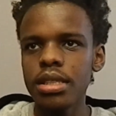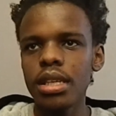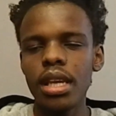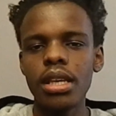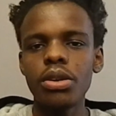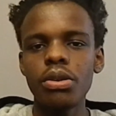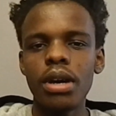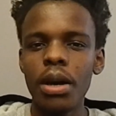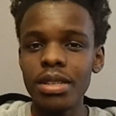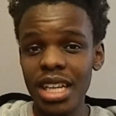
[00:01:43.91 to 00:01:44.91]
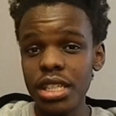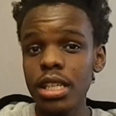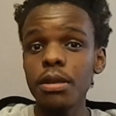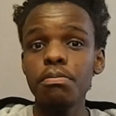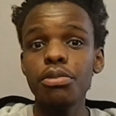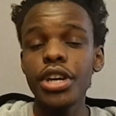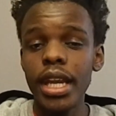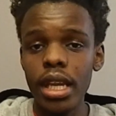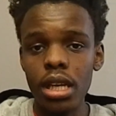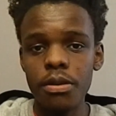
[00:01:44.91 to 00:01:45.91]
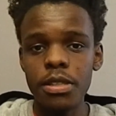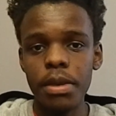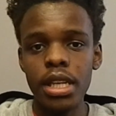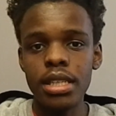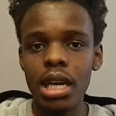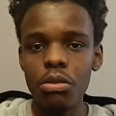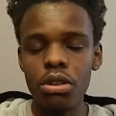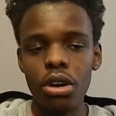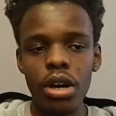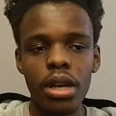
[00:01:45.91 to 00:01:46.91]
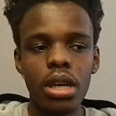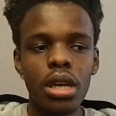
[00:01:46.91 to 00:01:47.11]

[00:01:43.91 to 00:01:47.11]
I was actually praying. I was spending time with God.